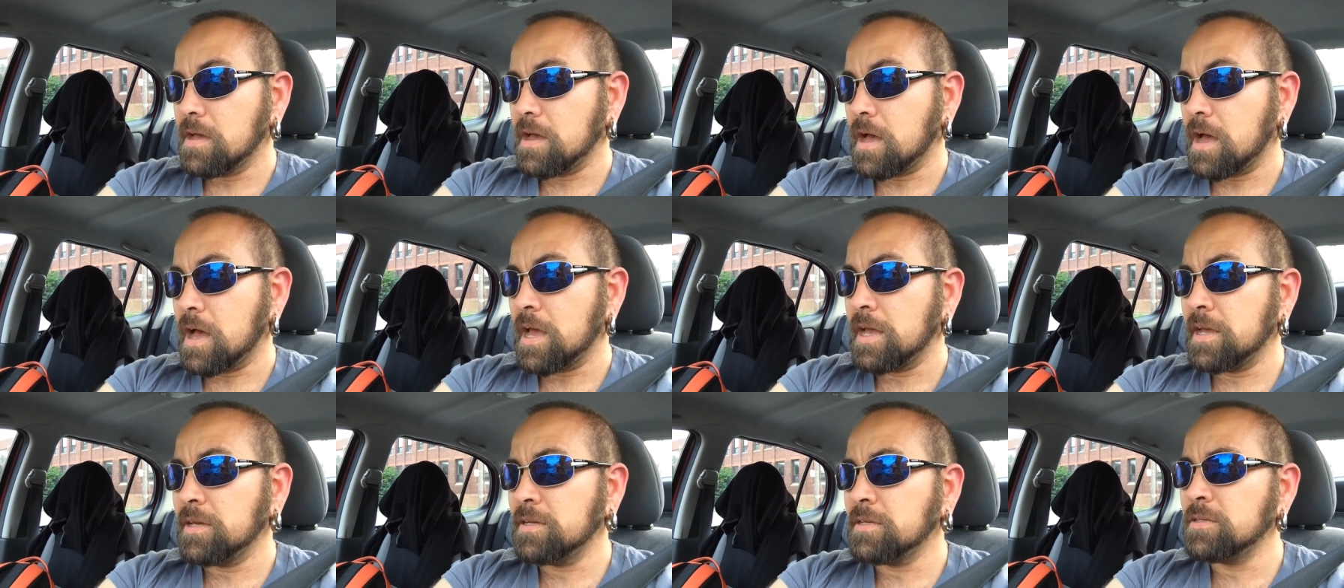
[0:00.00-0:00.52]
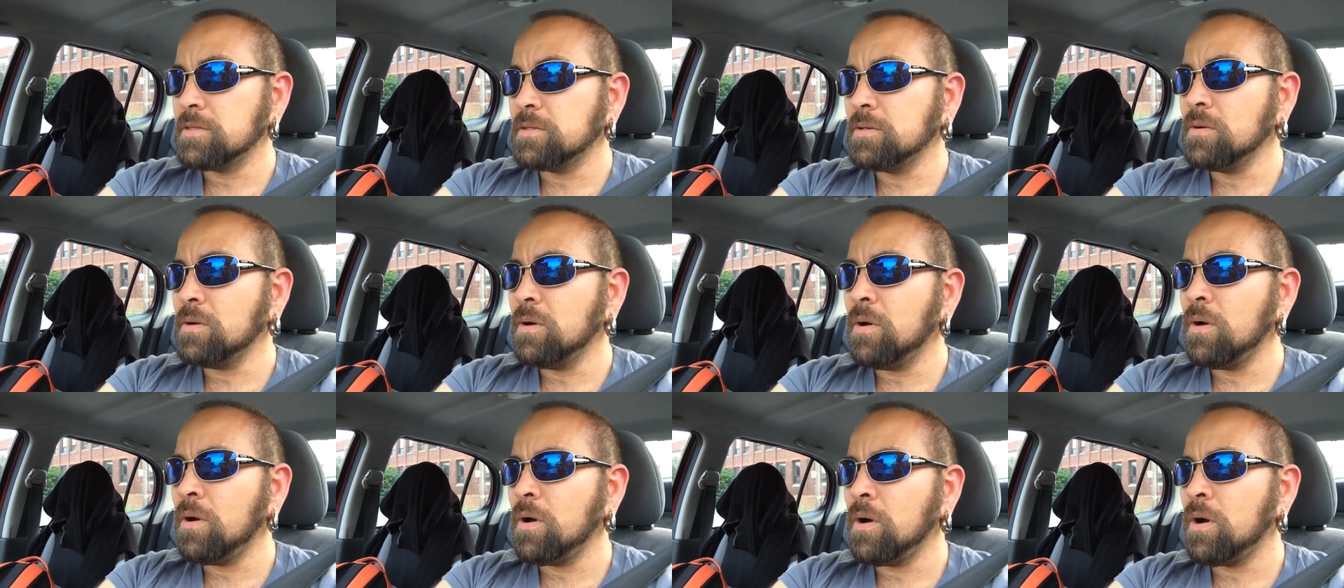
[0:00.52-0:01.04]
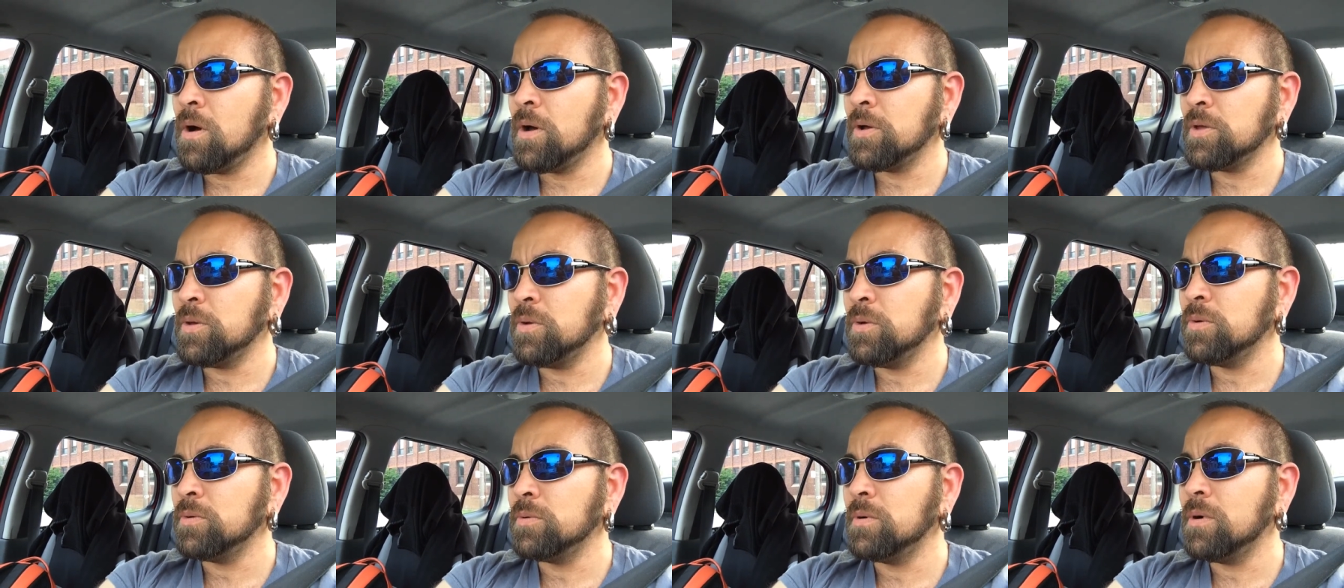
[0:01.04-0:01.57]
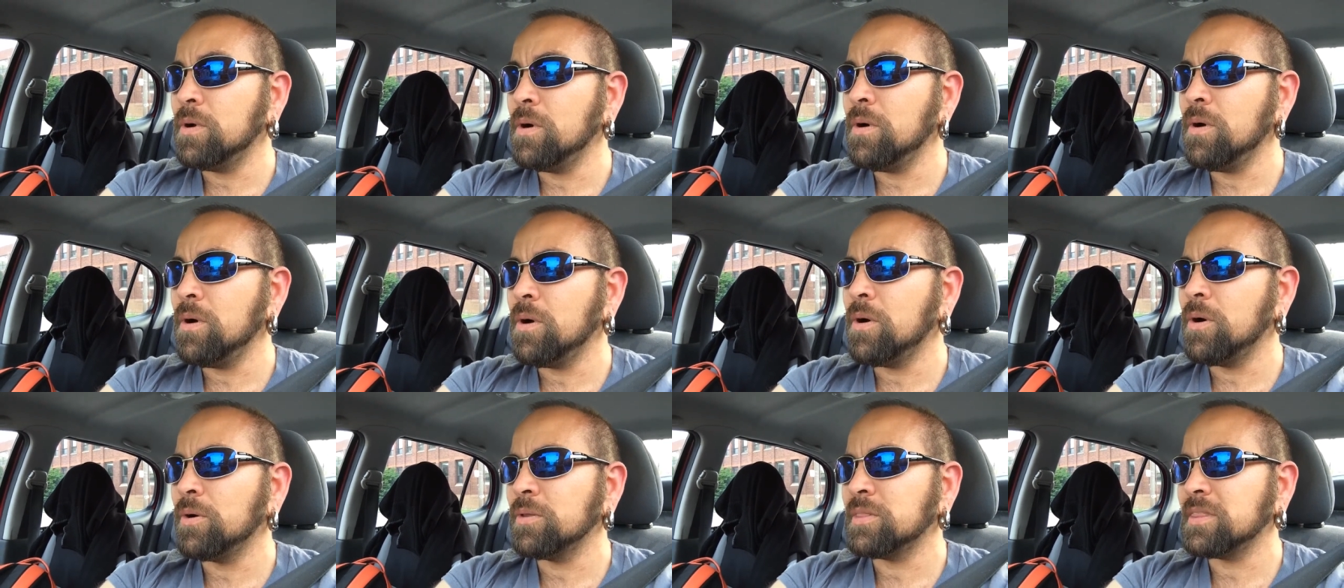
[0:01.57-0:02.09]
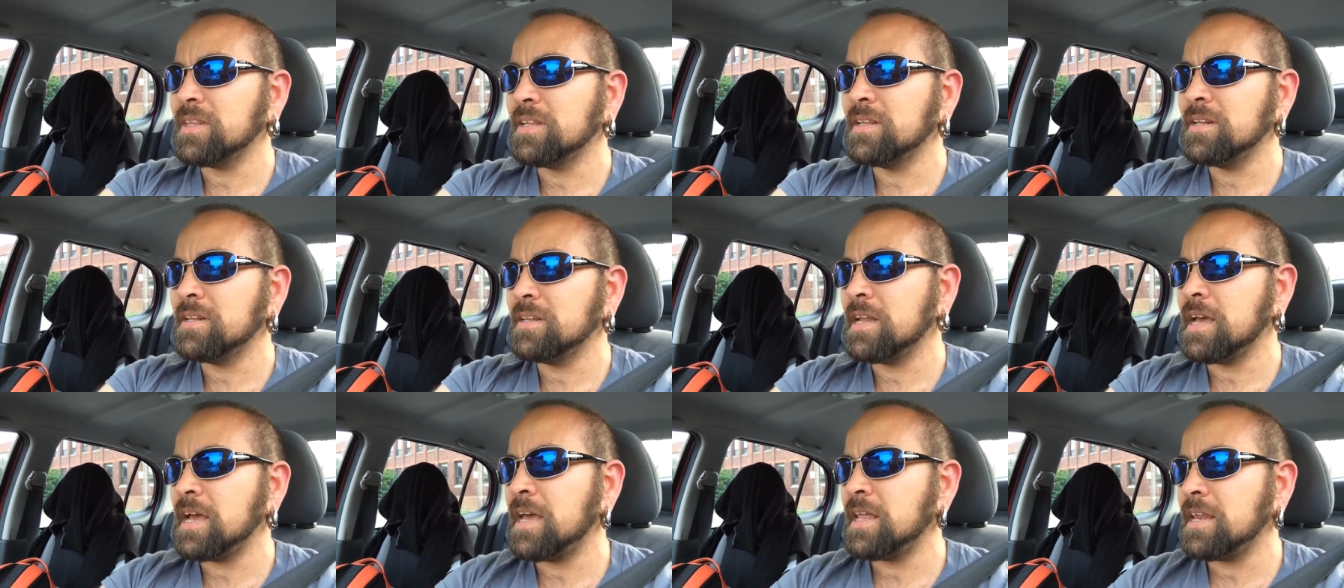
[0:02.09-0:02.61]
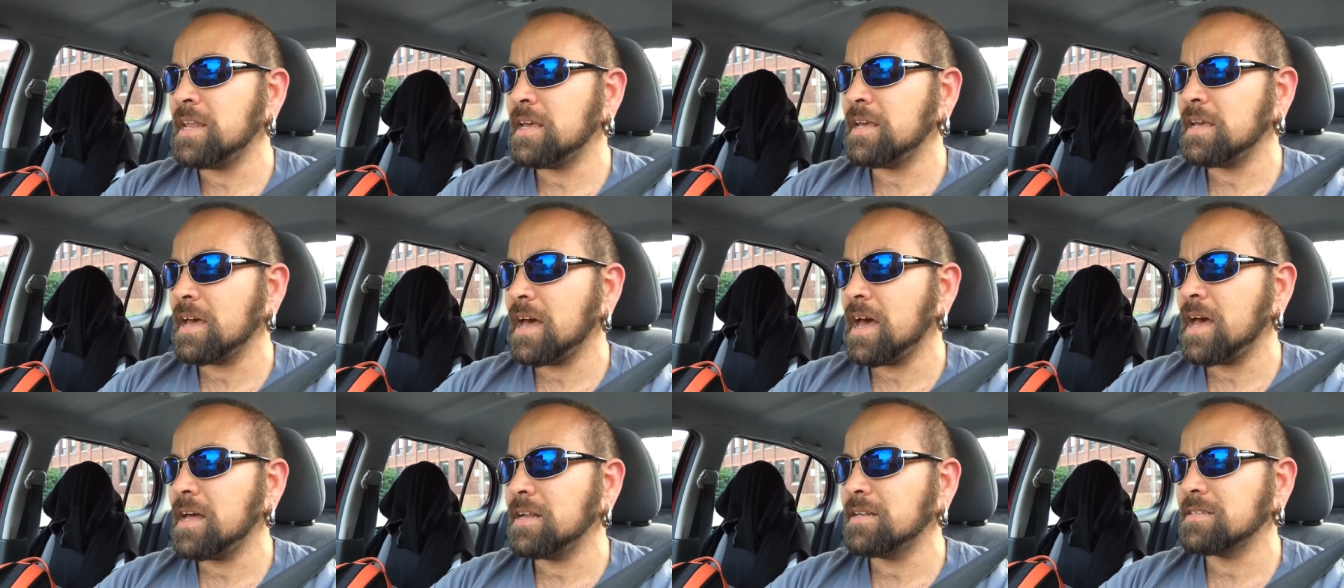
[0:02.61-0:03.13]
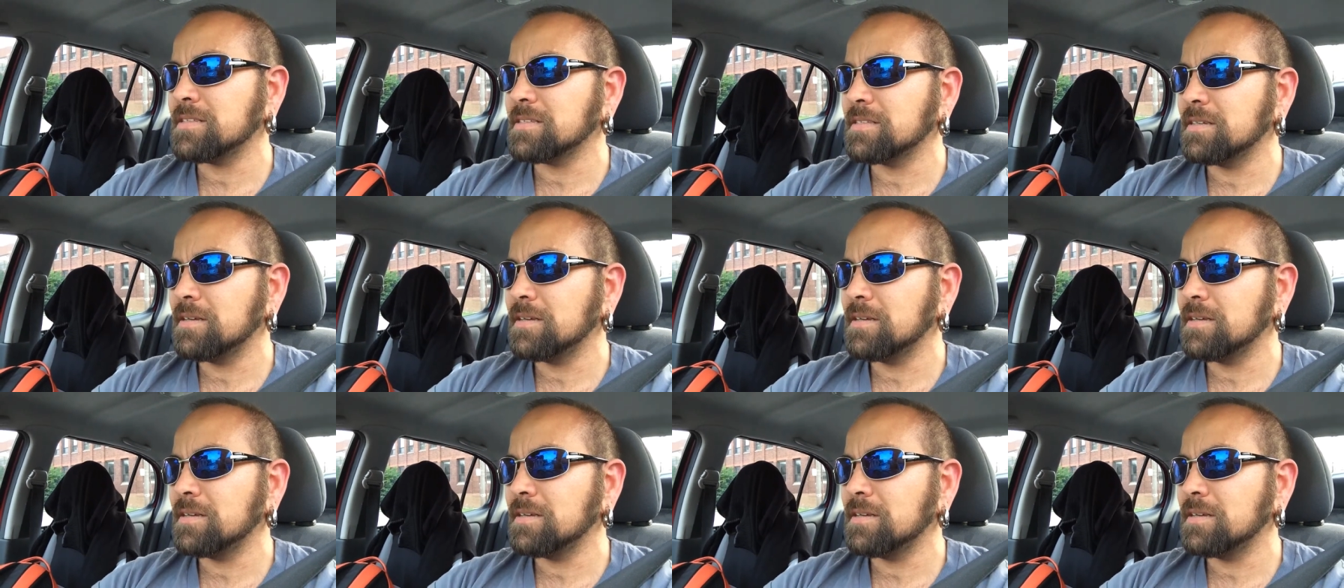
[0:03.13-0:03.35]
I adore you, wrote the lady cat.